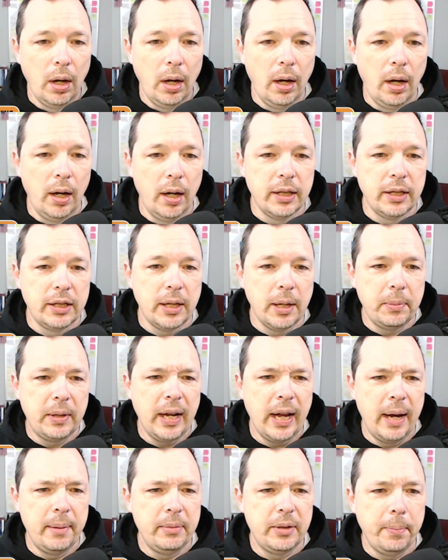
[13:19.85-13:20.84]
Uh,
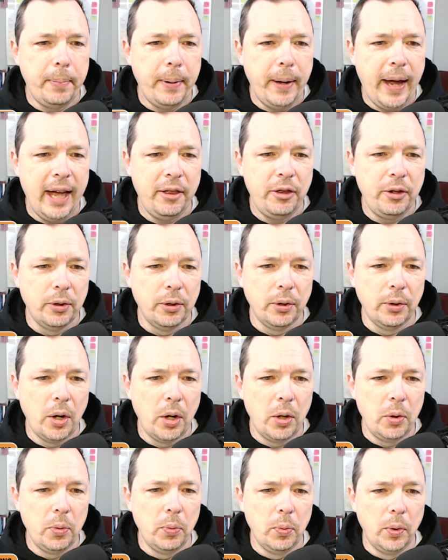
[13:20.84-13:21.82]
sometimes the path you're
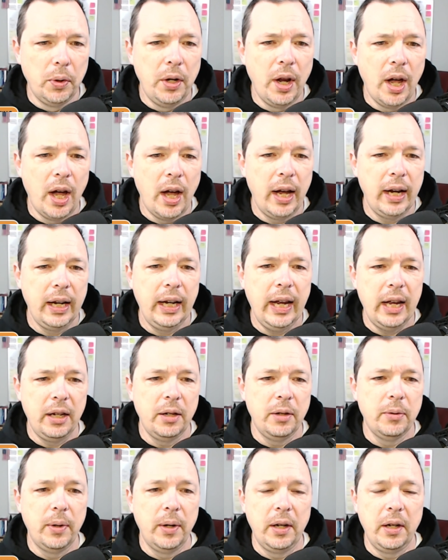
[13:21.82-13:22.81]
on will not get
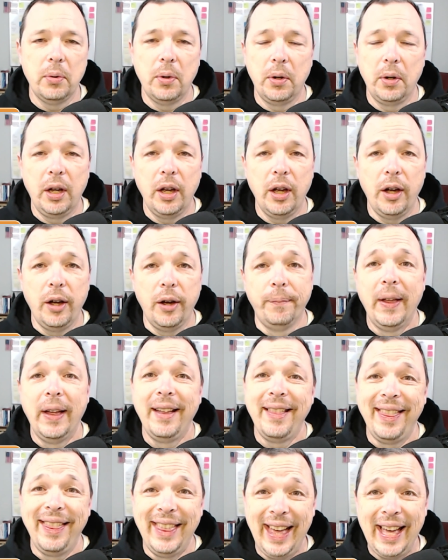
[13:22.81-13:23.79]
you where you want to go.
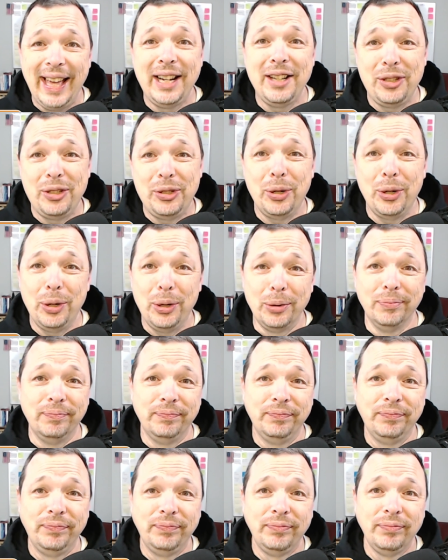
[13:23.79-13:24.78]
That is true.
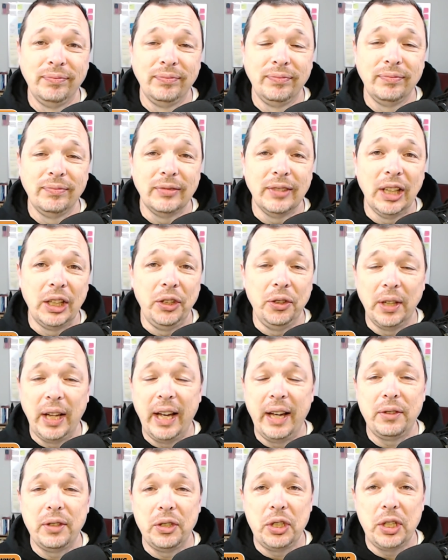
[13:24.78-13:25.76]
And you'll
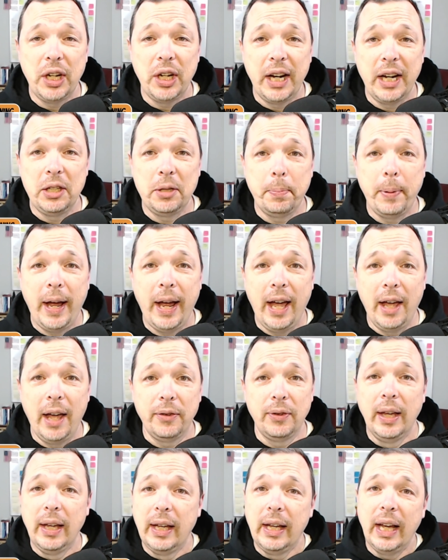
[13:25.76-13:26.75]
have to change
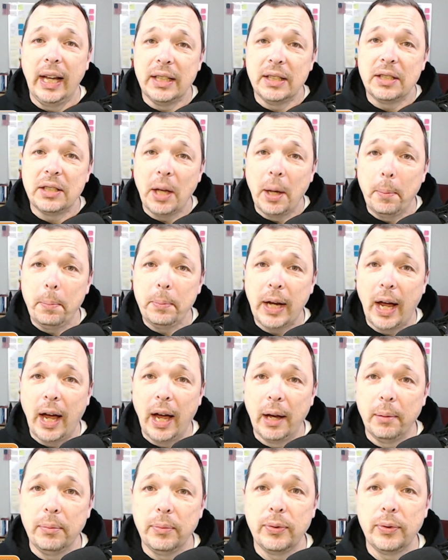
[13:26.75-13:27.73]
paths. And
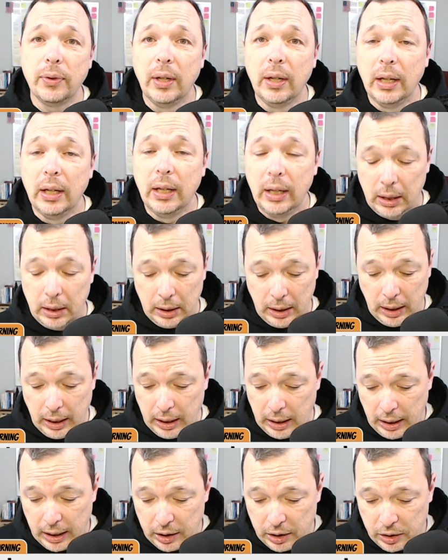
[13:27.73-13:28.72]
sometimes
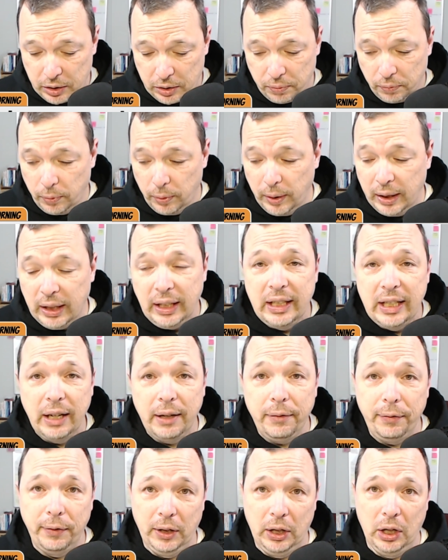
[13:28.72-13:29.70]
it, it's really
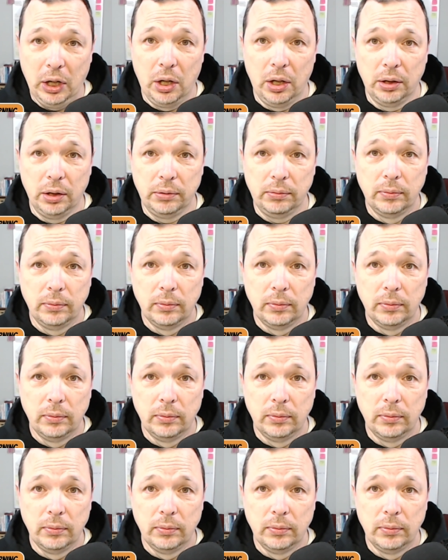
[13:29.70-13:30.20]
difficult.